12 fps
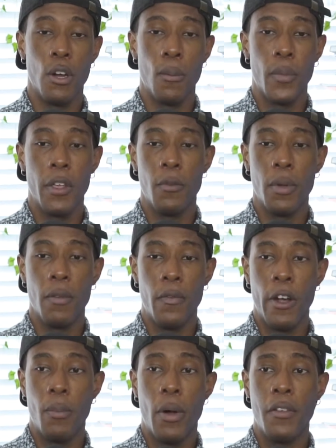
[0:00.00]
It's been
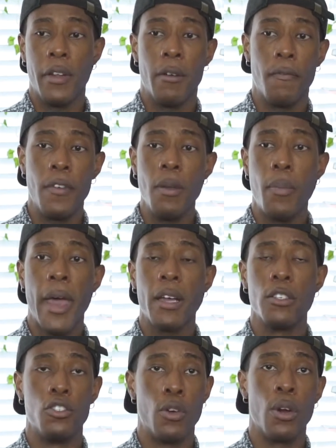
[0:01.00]
very positive. And feedback
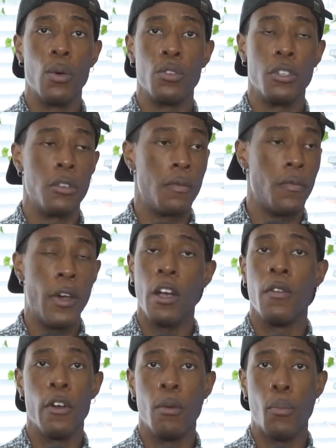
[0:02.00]
in general is just
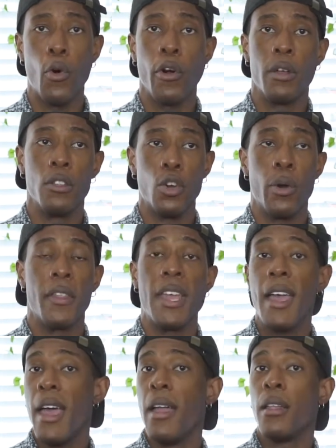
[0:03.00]
very important during
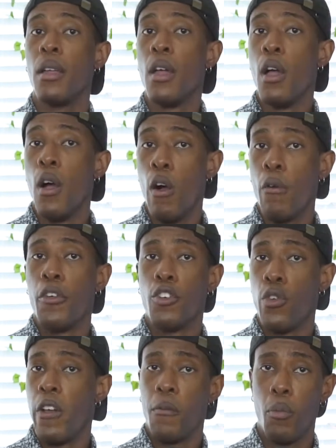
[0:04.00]
the end of the
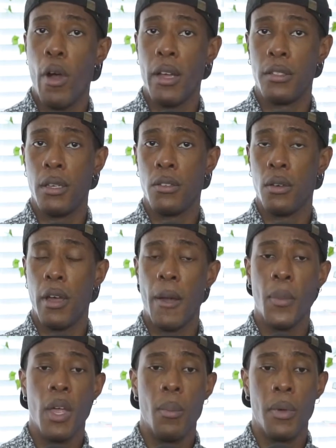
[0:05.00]
creative process,
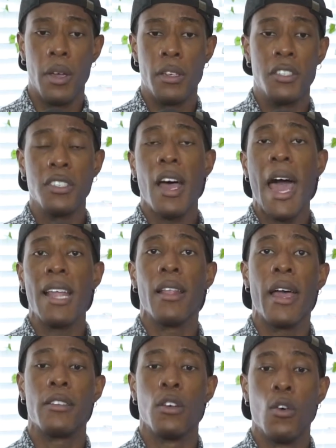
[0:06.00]
okay? Because it just
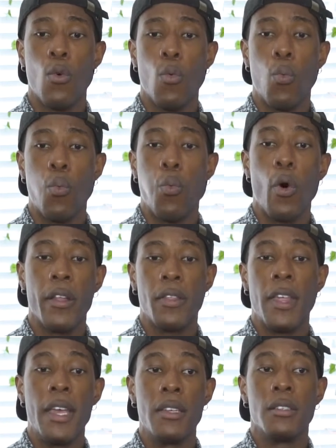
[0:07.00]
highlights
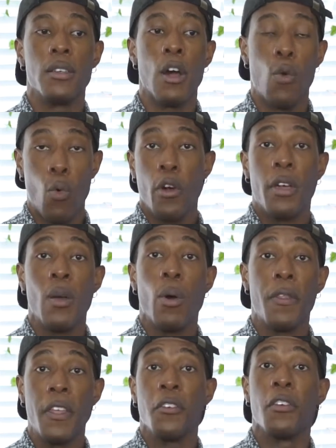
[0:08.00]
what things are working,
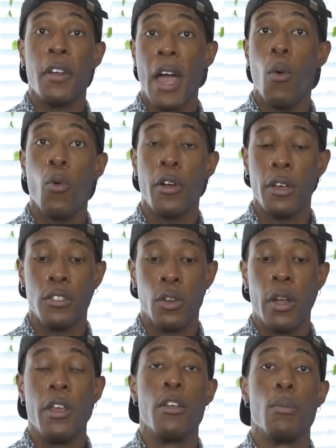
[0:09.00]
what things are not working, so
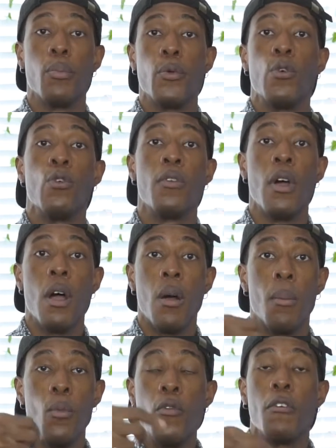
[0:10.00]
that you can improve
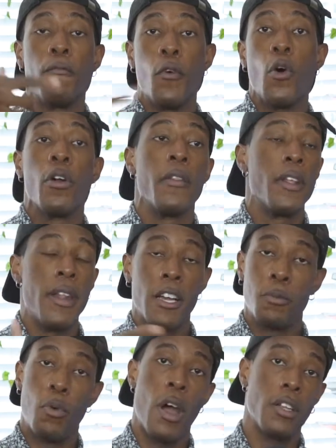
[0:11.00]
moving forward on the
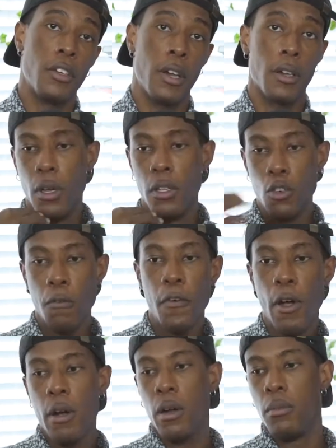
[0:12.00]
next project. And so
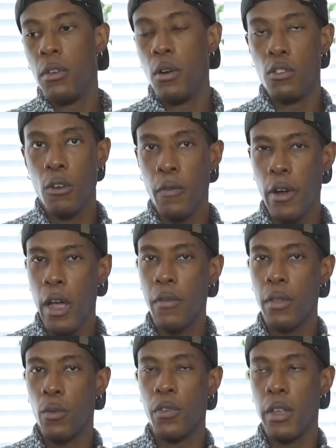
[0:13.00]
far, I
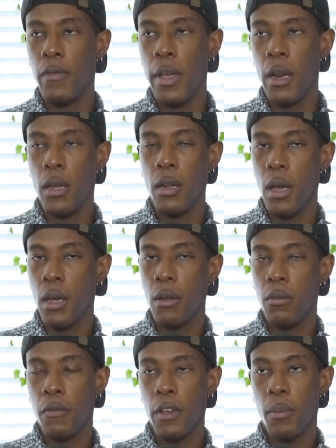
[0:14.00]
haven't received any
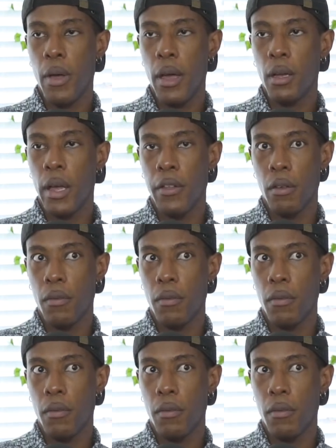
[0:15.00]
negative feedback as of